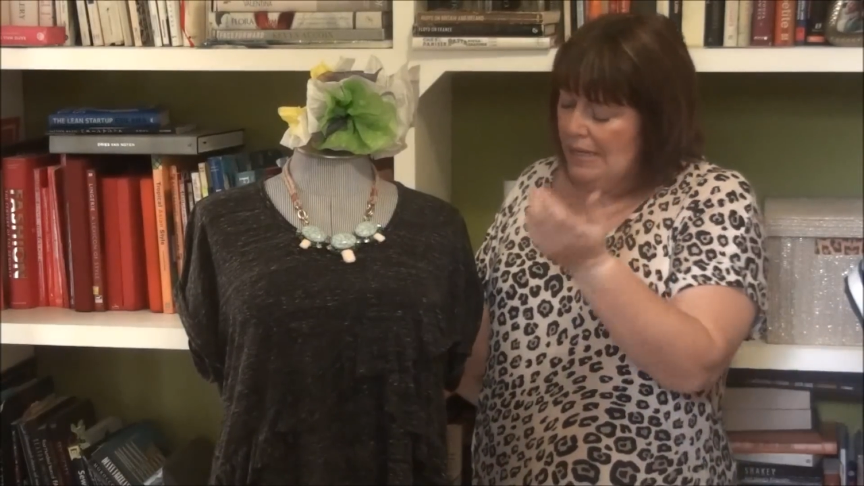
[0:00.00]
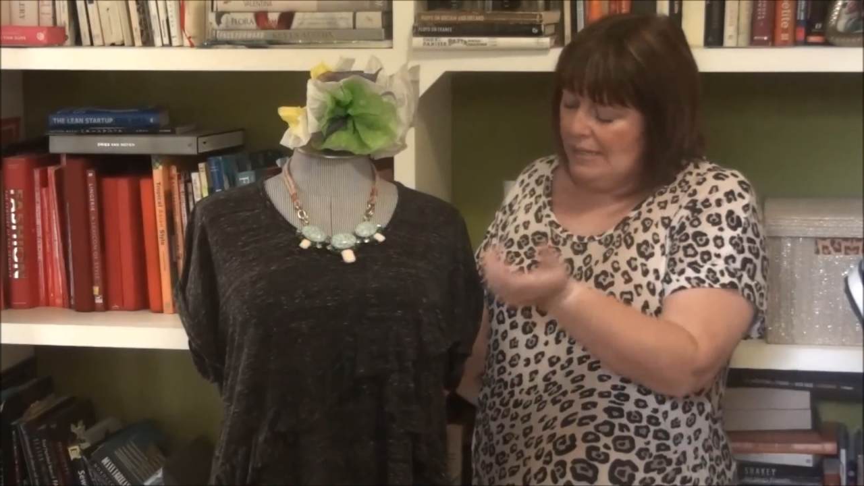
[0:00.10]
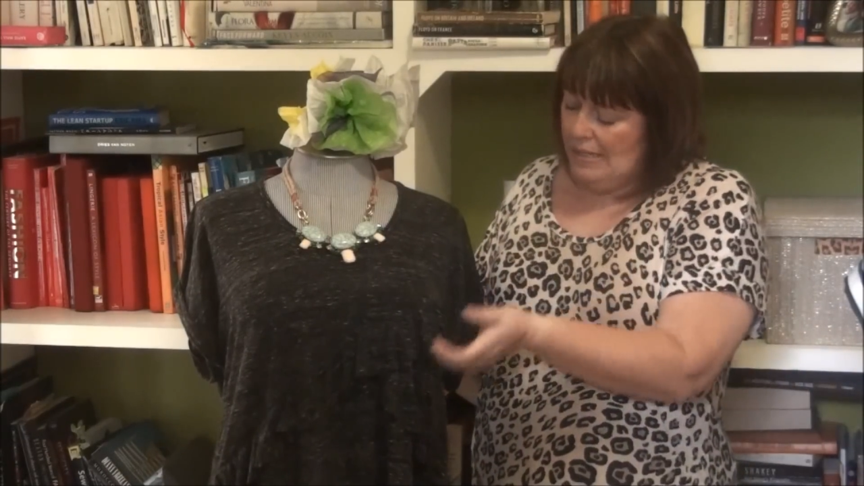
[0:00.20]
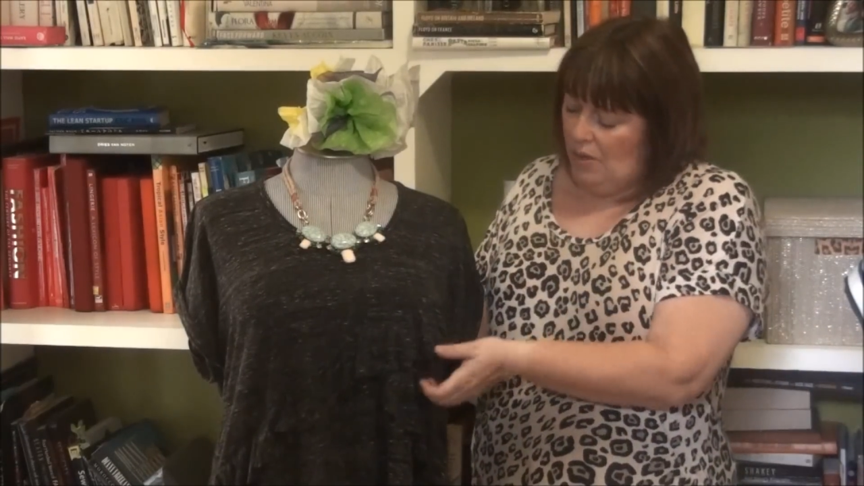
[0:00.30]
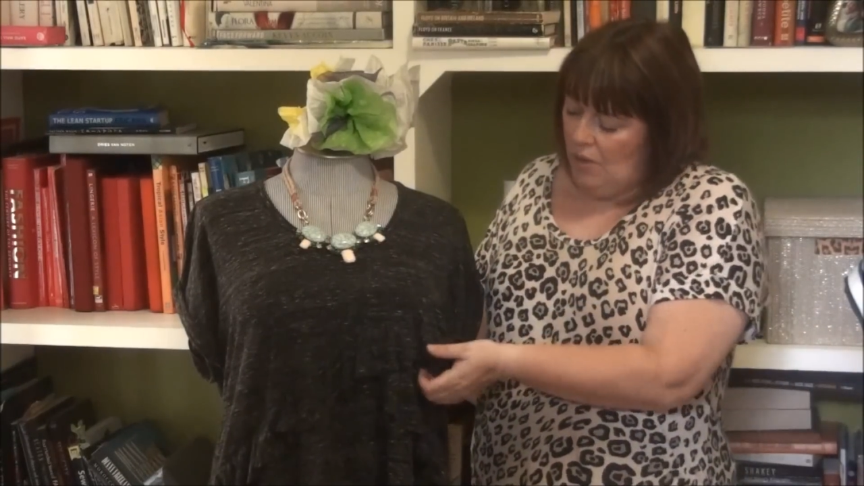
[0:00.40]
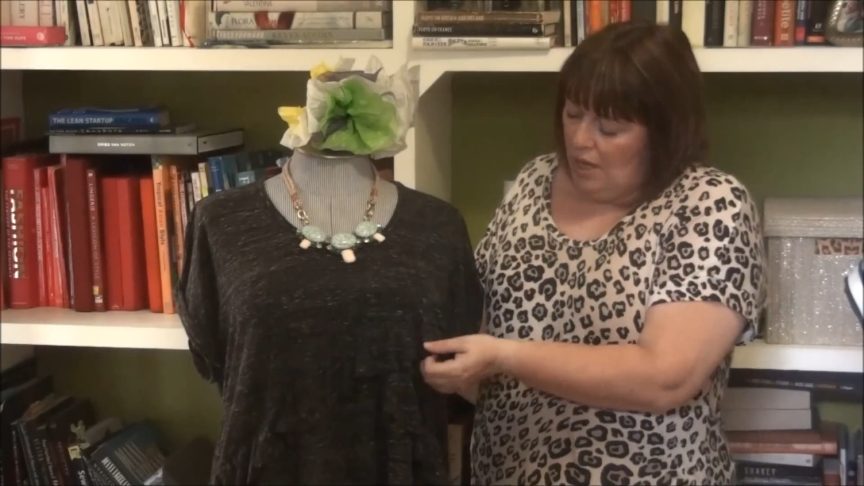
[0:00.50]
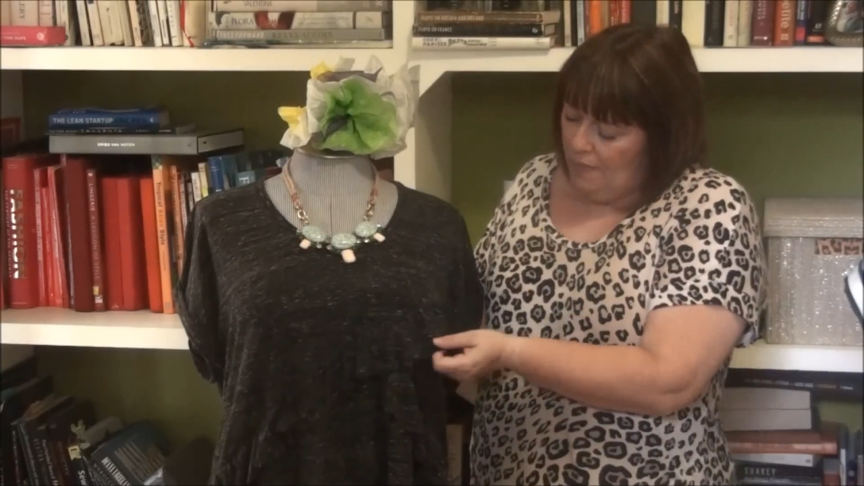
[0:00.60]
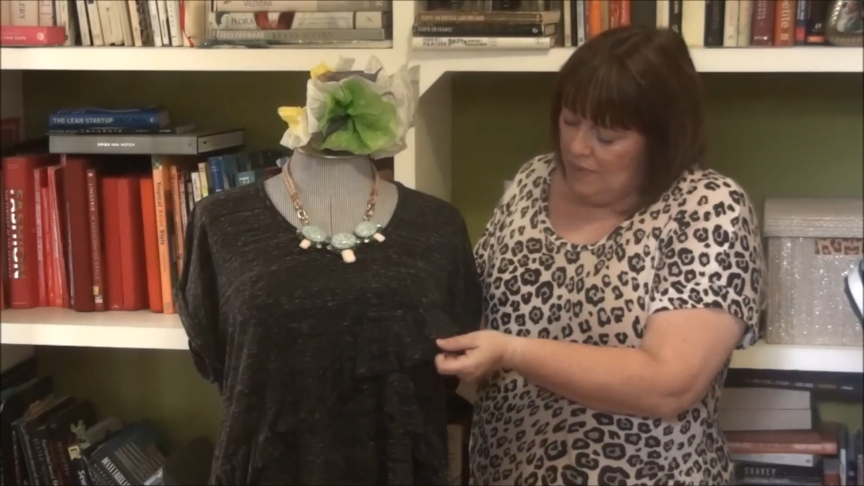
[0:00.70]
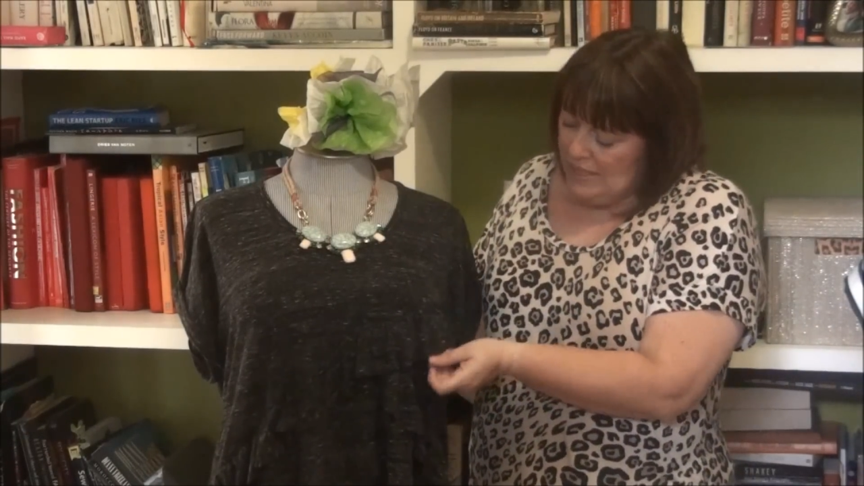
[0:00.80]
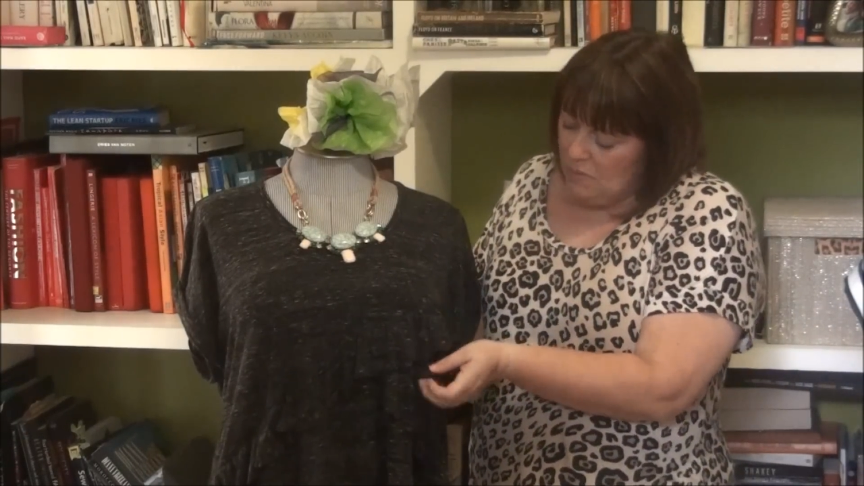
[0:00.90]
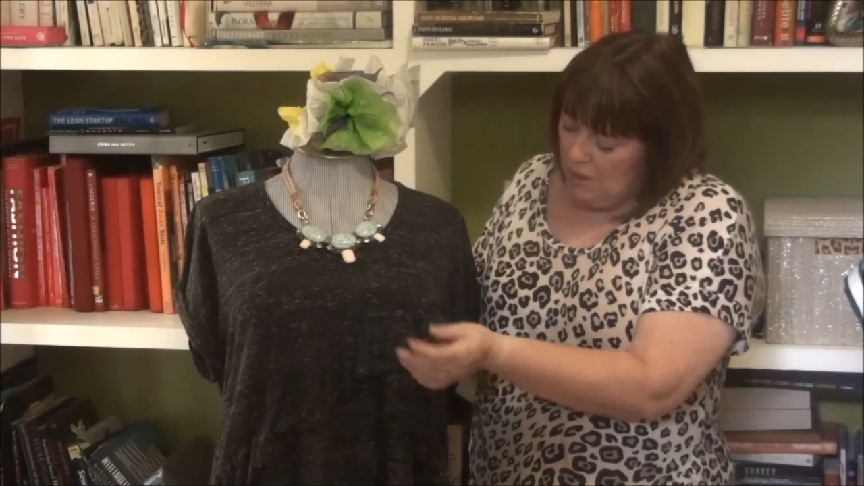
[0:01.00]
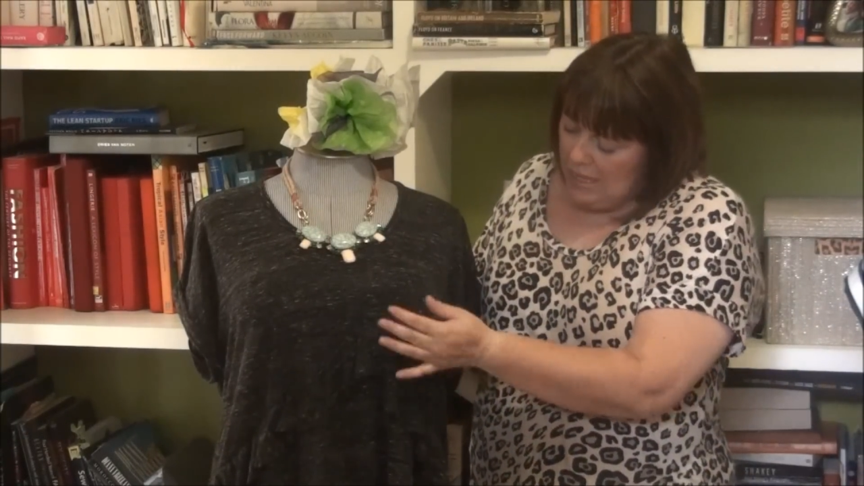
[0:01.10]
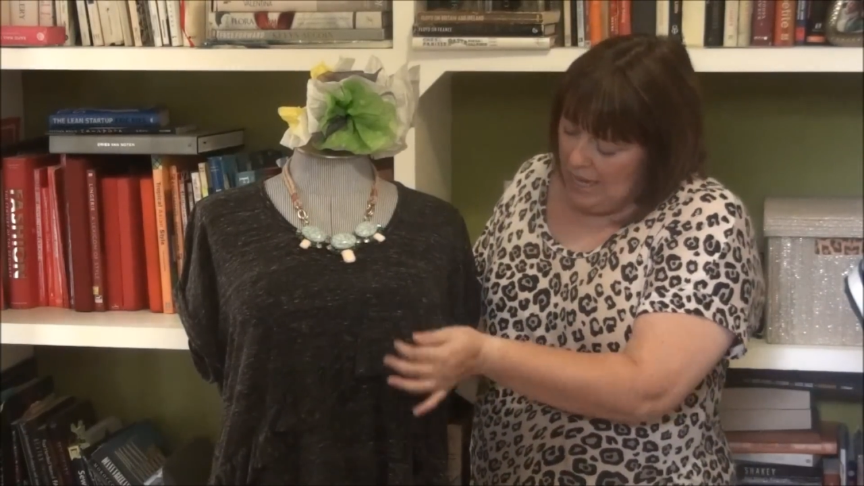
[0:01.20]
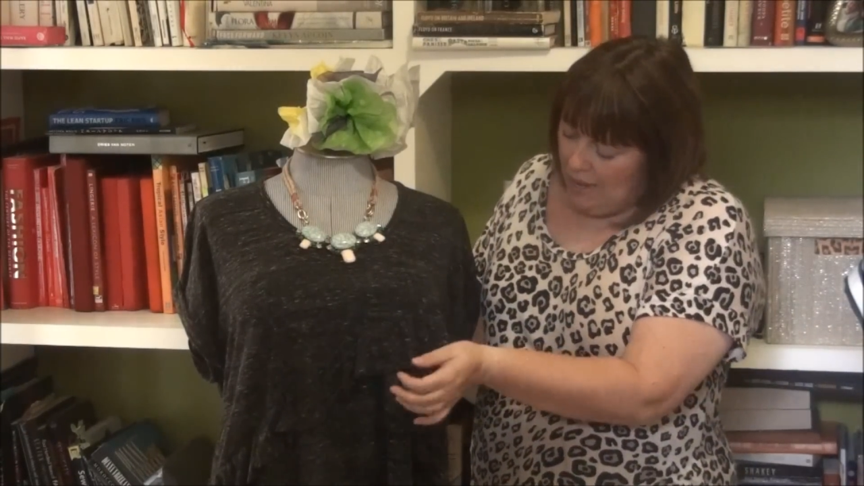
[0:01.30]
So this one